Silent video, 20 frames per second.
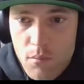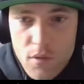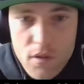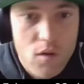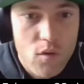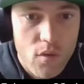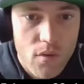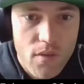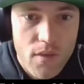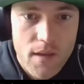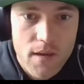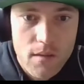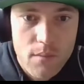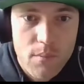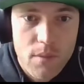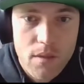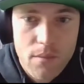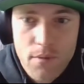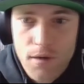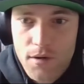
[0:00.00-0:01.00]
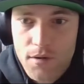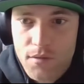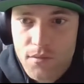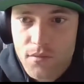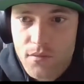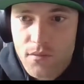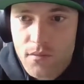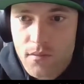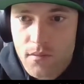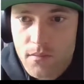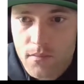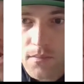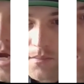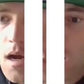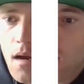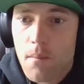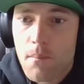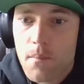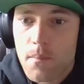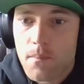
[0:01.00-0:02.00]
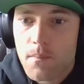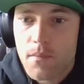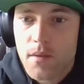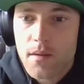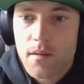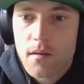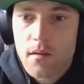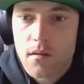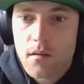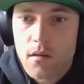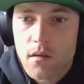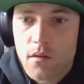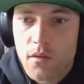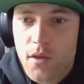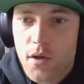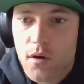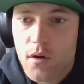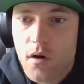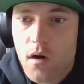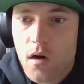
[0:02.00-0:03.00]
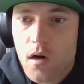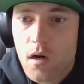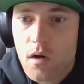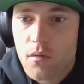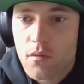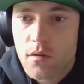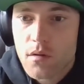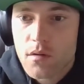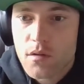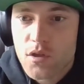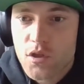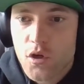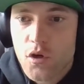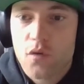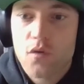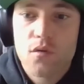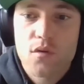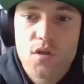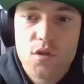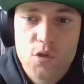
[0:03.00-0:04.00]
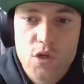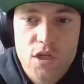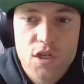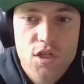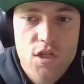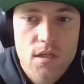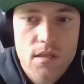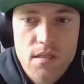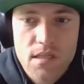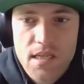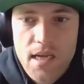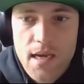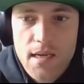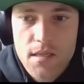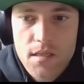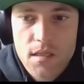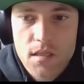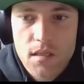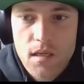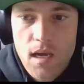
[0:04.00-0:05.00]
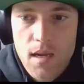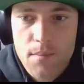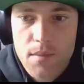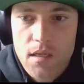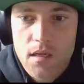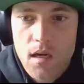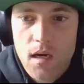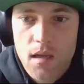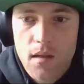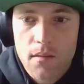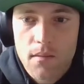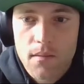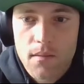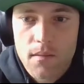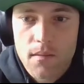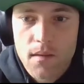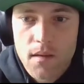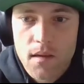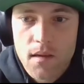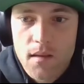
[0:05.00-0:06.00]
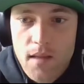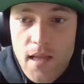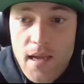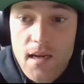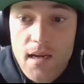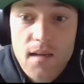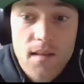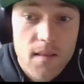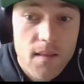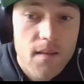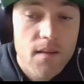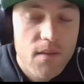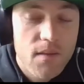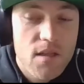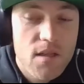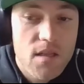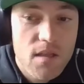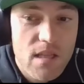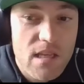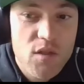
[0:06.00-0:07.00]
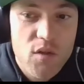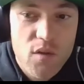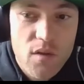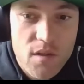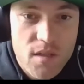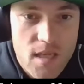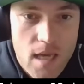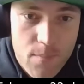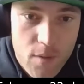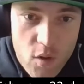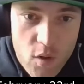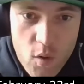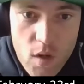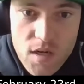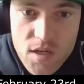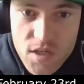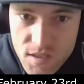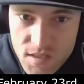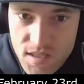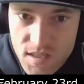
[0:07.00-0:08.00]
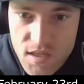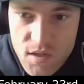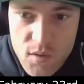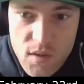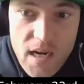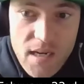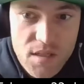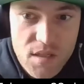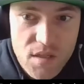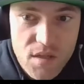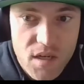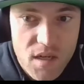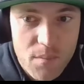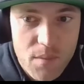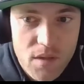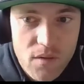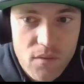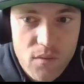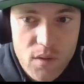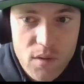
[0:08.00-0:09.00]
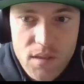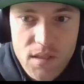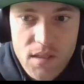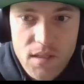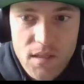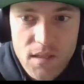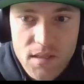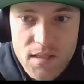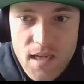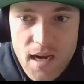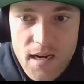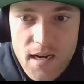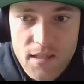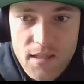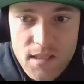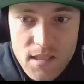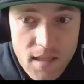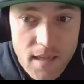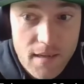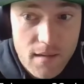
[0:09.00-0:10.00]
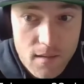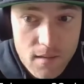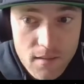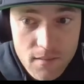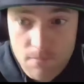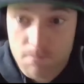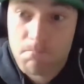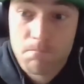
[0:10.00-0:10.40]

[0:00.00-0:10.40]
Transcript: pretty cool thing to be a part of. There are certain restrictions, yes. I mean, like these are the type of questions that you guys are going to be really excited to like.